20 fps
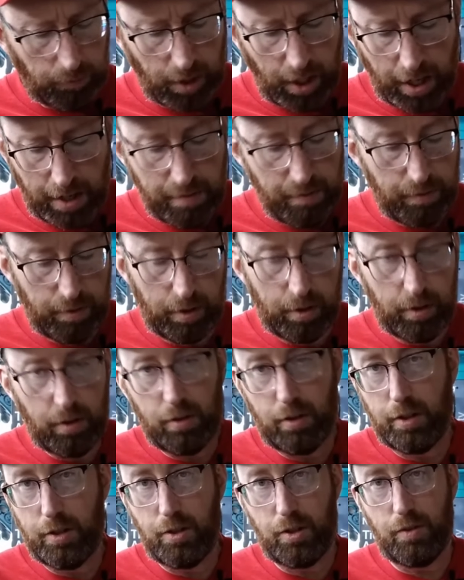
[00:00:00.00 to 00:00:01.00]
I
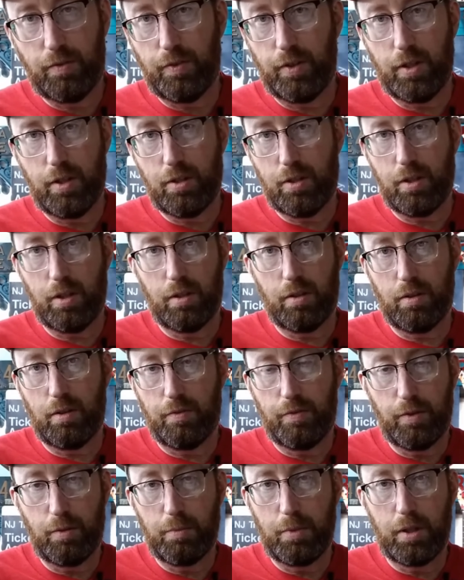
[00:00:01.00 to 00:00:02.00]
literally just finished it a
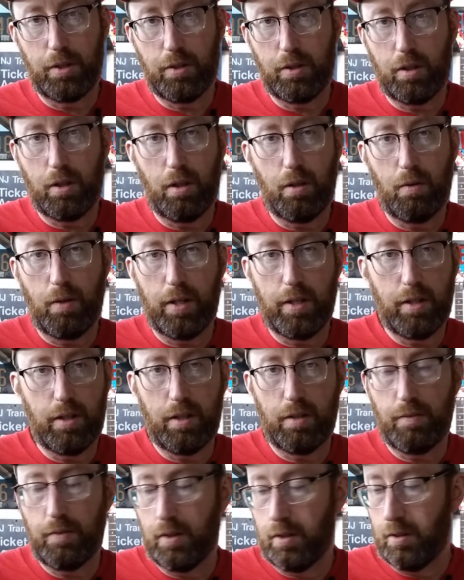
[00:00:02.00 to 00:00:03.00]
few minutes ago. I didn't
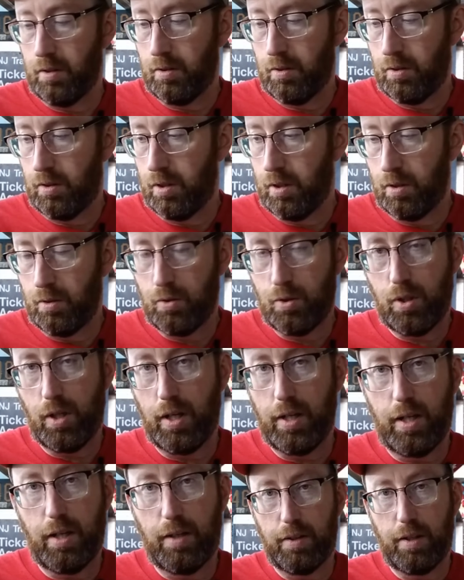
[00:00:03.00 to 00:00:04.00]
even,
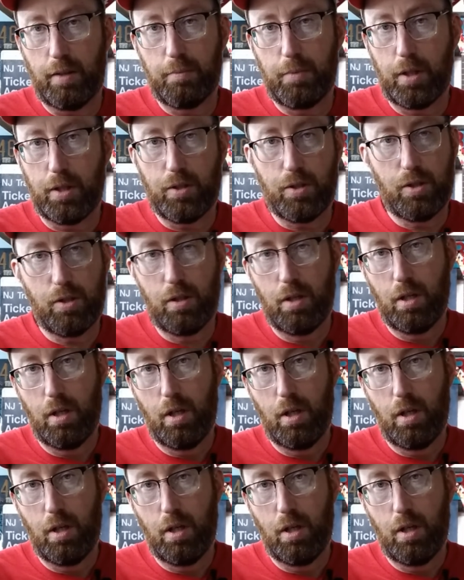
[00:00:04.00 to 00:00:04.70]
try it that much.